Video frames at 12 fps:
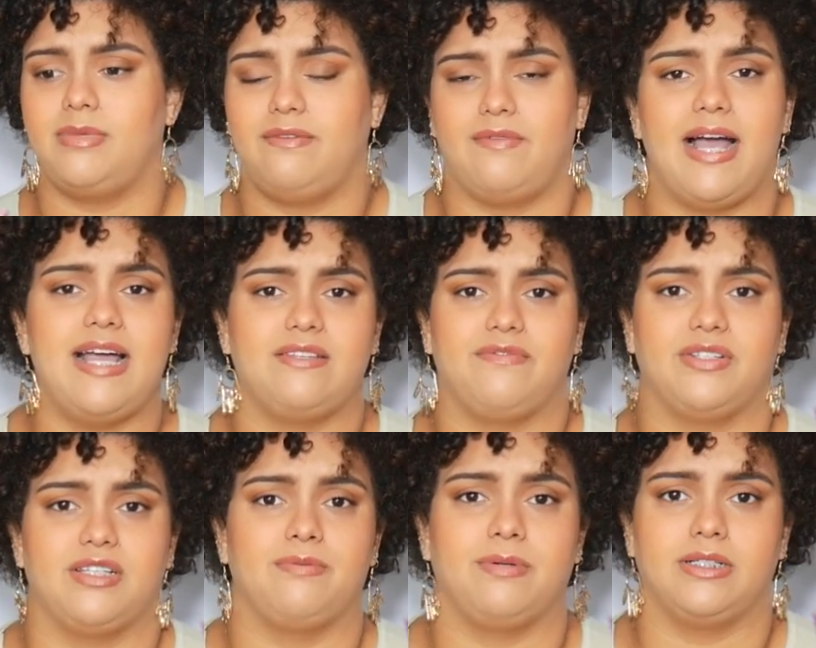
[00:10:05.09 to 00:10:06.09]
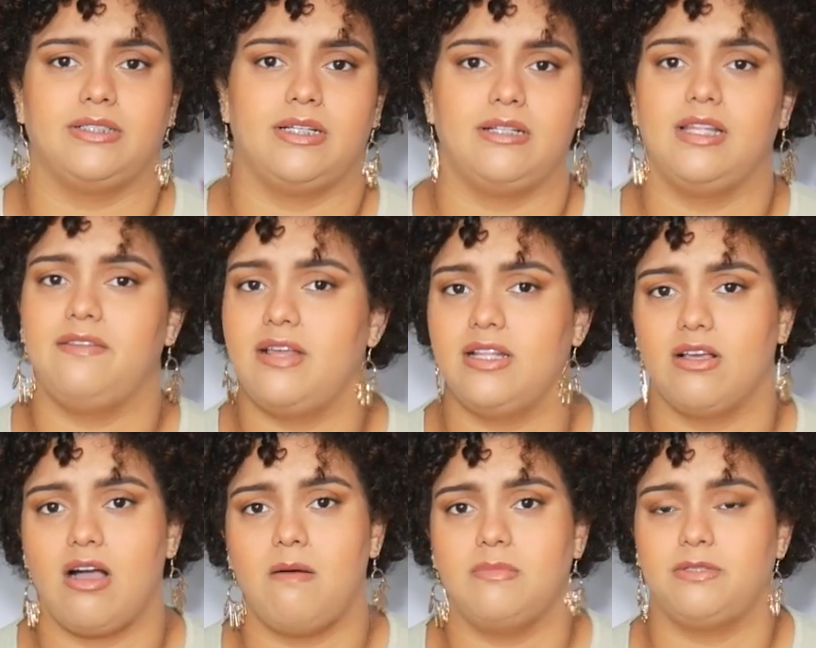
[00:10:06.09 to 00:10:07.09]
advise for this person? Leave that in the
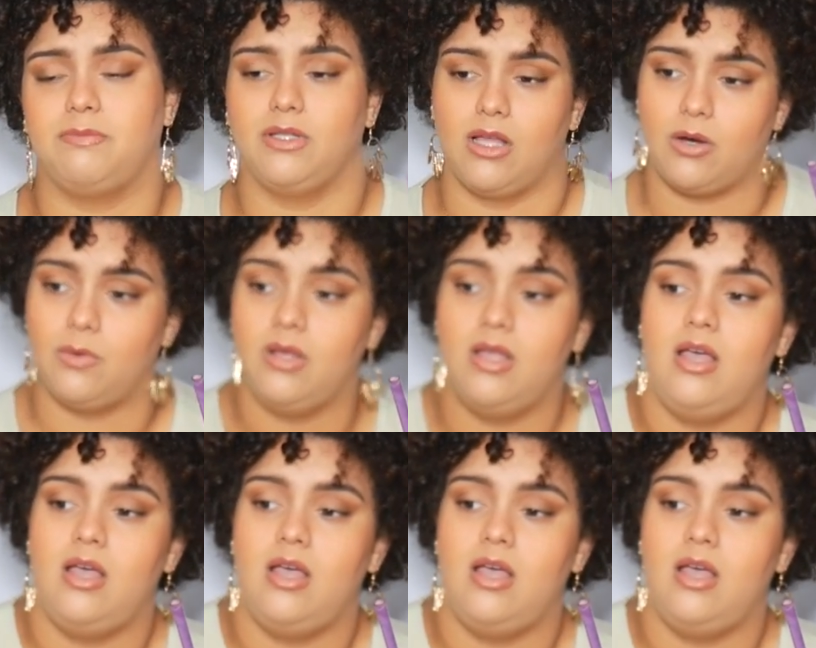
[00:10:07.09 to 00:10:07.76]
comments below.